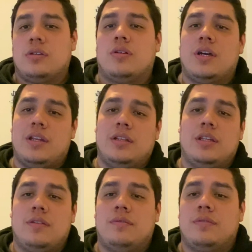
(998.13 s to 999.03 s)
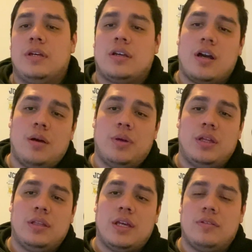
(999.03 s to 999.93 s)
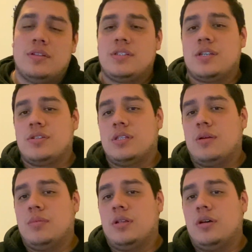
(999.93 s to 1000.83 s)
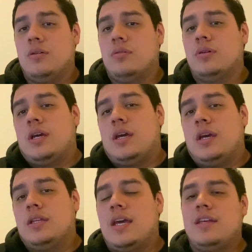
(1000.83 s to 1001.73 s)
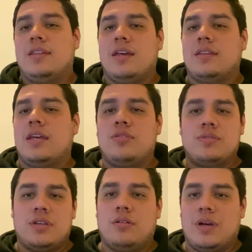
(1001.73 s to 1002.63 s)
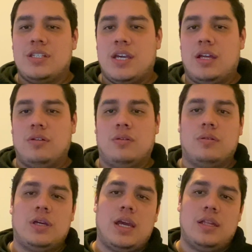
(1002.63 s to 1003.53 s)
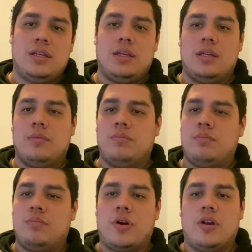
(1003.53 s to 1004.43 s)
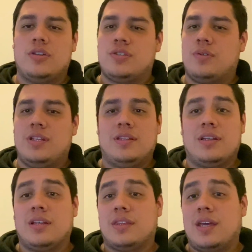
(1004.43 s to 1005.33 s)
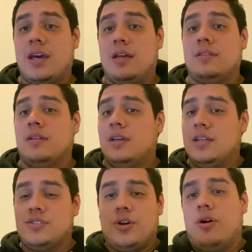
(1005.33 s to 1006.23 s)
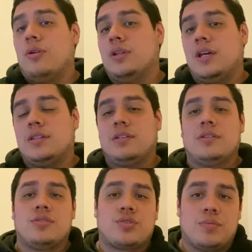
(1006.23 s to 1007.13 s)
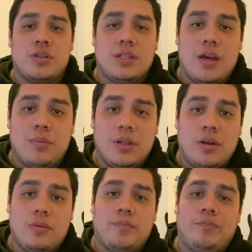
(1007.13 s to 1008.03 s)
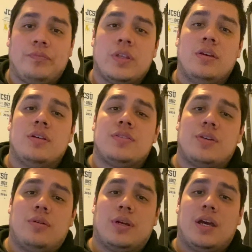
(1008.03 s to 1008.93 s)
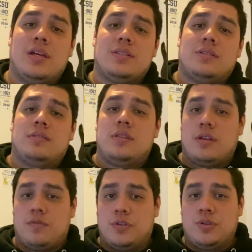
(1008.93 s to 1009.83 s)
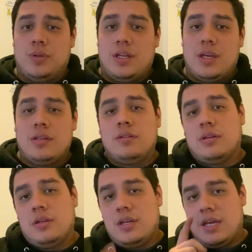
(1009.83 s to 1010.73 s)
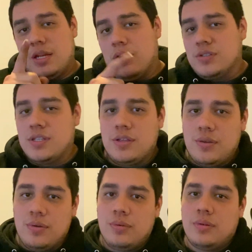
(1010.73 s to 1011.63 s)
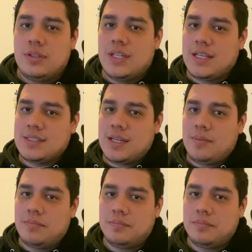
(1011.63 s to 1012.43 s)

go ahead and leave a comment down in the section down below. And anything that you see on my channel, any parts or anything like that, it's all linked in the description down below. So guys, thank you for tuning in, and I'll see you next time.